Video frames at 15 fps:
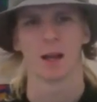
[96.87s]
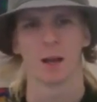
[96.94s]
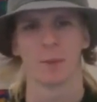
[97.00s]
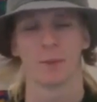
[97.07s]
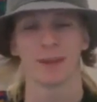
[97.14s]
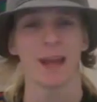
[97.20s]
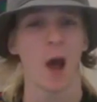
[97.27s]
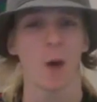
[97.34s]

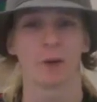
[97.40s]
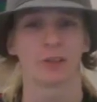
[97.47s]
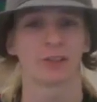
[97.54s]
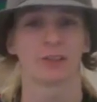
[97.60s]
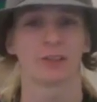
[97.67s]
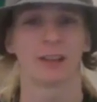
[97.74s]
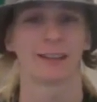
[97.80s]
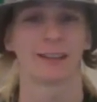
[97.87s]
But now I
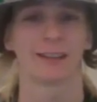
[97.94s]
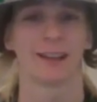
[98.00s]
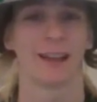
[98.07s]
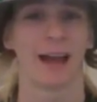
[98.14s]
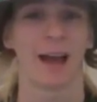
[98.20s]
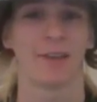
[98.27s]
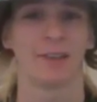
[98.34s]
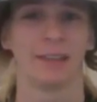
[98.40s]
just like to
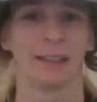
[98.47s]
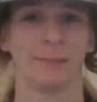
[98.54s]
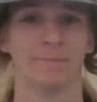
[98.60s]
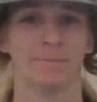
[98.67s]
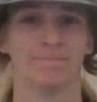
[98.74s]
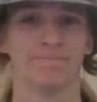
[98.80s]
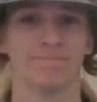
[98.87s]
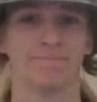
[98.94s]
laugh at him
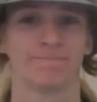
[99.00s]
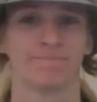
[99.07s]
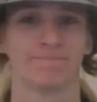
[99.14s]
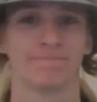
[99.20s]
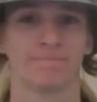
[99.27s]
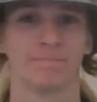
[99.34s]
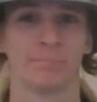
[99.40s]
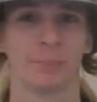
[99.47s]

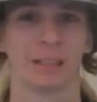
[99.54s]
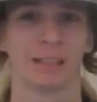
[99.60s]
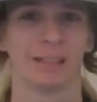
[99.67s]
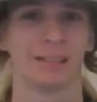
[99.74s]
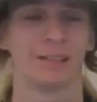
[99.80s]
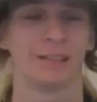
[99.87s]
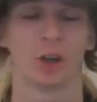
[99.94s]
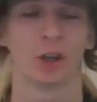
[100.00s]
because
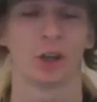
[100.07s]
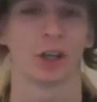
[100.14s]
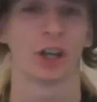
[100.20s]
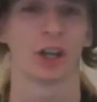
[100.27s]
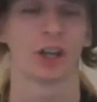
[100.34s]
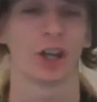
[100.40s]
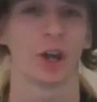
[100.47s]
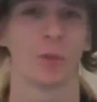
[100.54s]
he's gonna get a
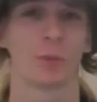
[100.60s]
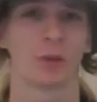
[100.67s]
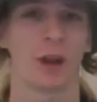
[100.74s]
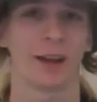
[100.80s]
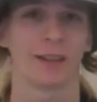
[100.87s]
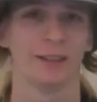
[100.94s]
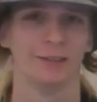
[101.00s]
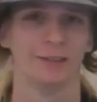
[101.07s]
girl
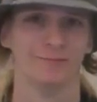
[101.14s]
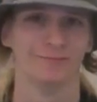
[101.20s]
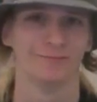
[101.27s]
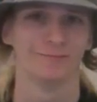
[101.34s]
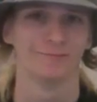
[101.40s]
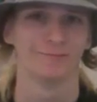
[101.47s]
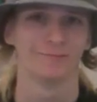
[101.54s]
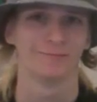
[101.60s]
pregnant.
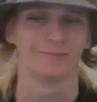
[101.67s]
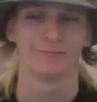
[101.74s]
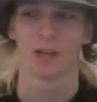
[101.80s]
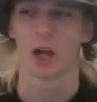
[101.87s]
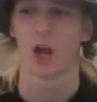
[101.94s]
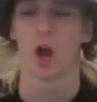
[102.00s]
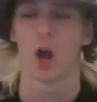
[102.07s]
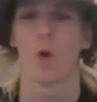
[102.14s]

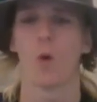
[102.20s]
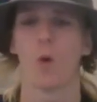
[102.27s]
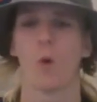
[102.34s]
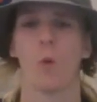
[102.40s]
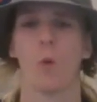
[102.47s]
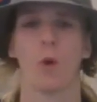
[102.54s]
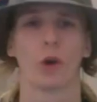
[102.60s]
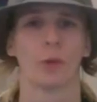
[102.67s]

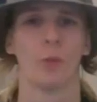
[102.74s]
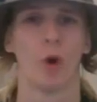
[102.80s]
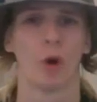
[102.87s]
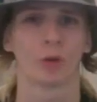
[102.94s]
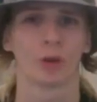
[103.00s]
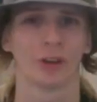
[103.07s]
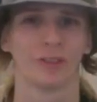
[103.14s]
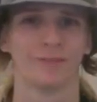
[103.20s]
What a
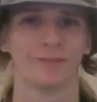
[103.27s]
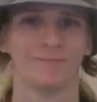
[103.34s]
moron.